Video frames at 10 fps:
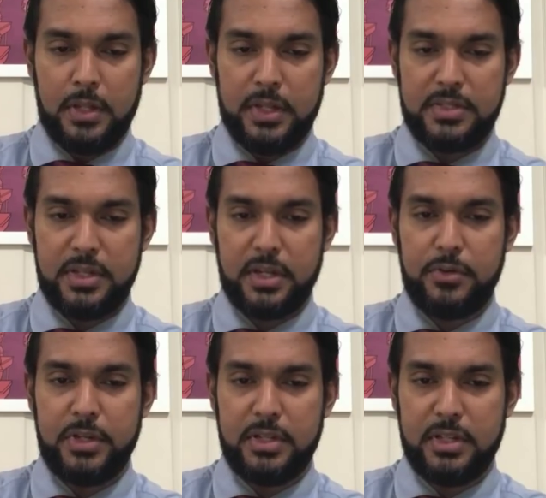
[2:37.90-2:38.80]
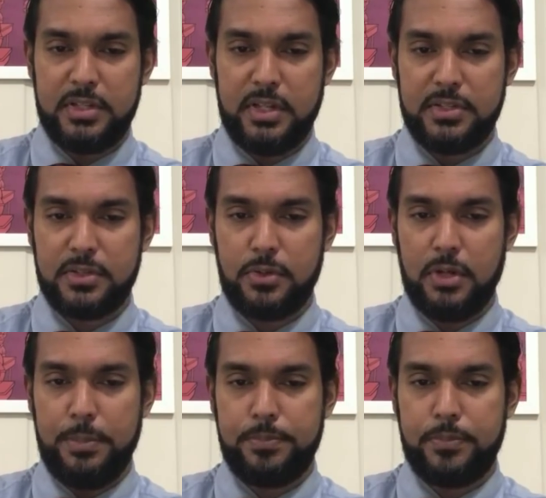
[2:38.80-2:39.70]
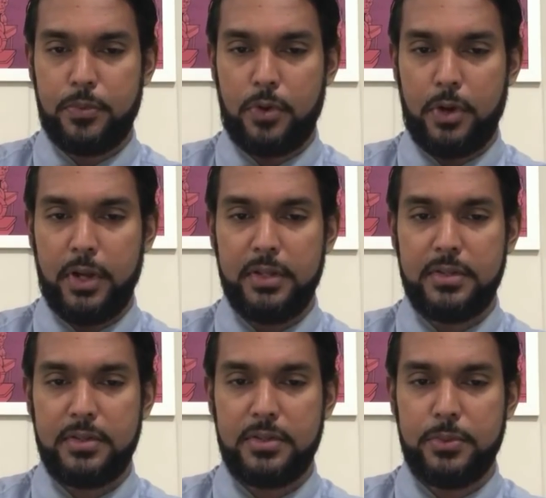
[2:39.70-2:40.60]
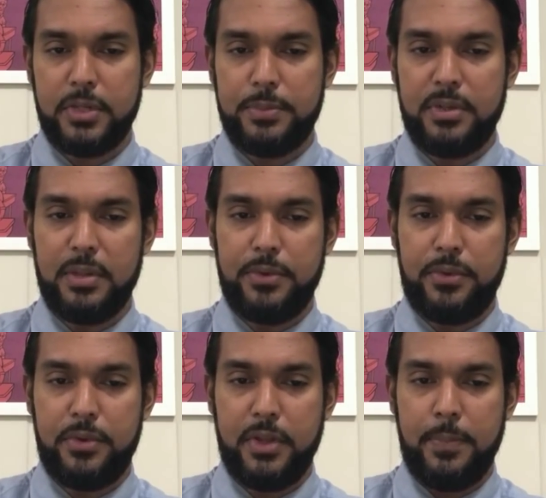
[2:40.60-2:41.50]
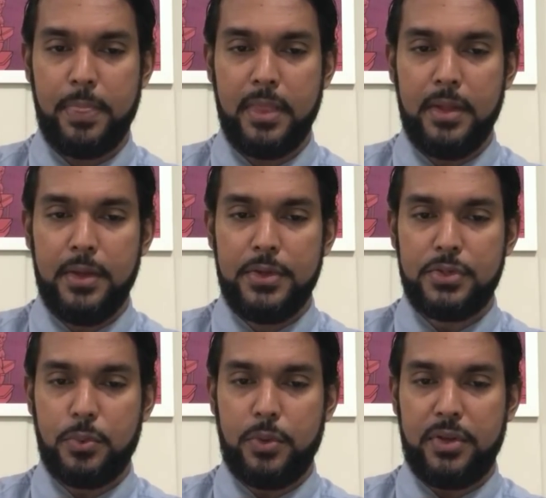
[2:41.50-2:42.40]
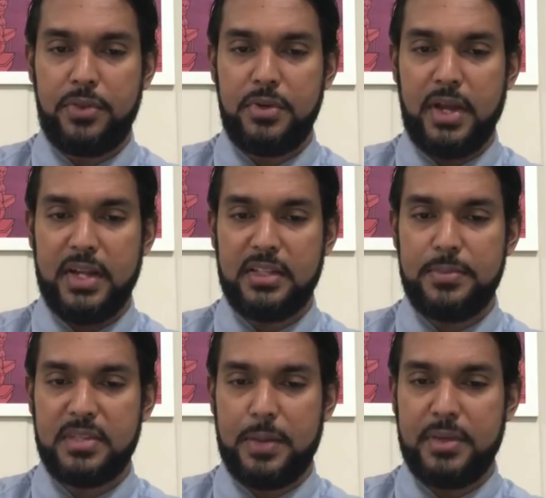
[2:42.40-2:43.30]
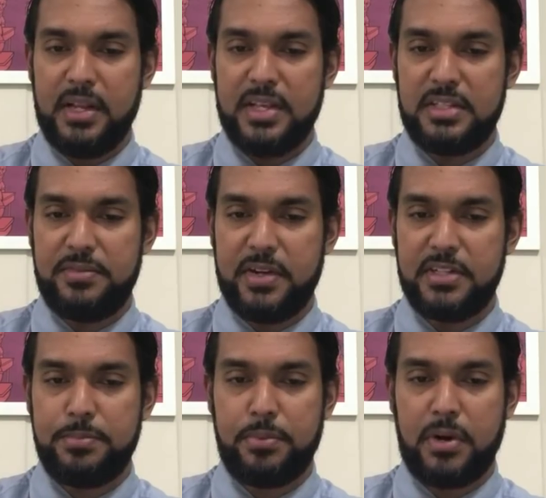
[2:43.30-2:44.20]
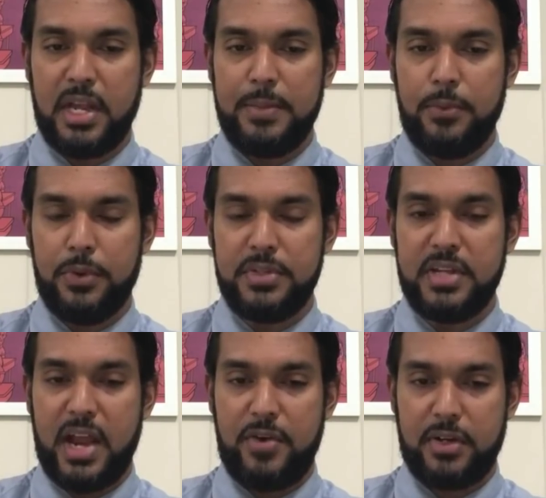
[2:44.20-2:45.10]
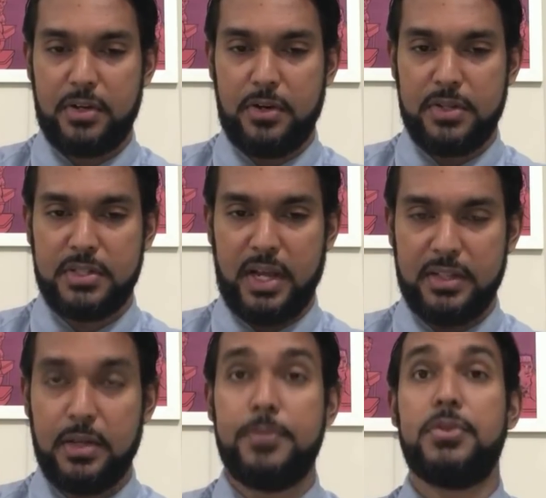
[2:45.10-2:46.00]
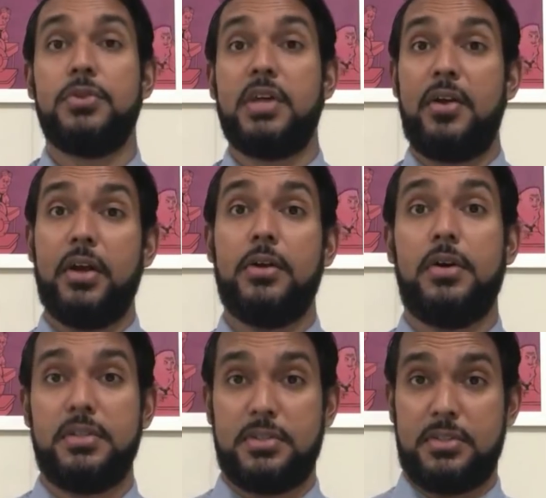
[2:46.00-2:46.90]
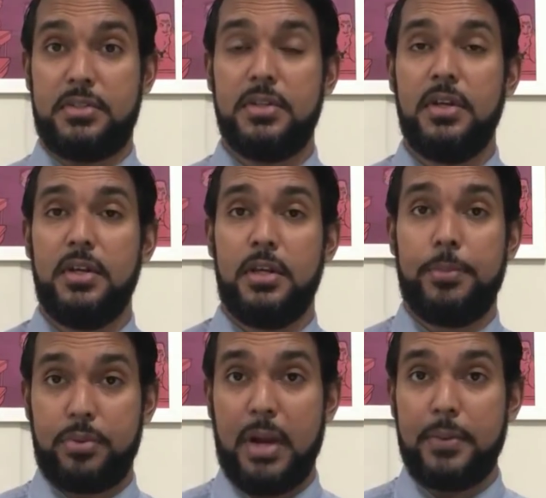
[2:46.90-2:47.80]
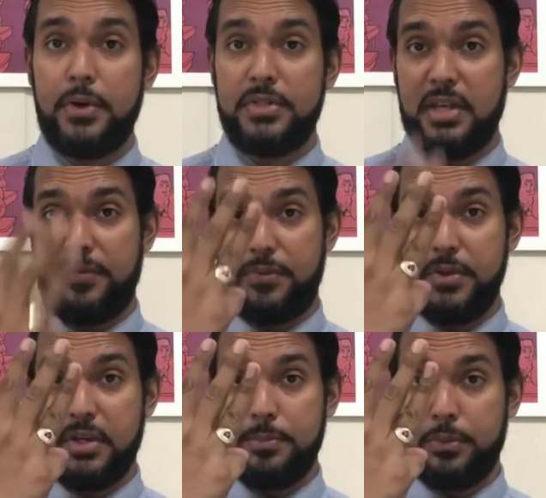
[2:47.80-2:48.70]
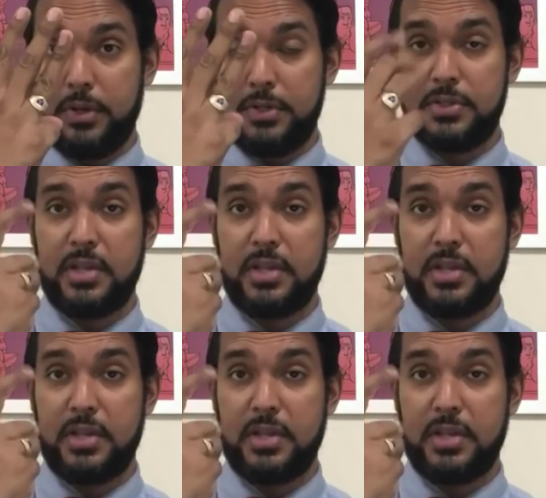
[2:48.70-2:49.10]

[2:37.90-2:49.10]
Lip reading: let's take a read. Let's scroll up, right, so we can put number 3 there. So what 3 items can be classified as prime or direct cost items? So direct costs, your prime costs, you have 3 components: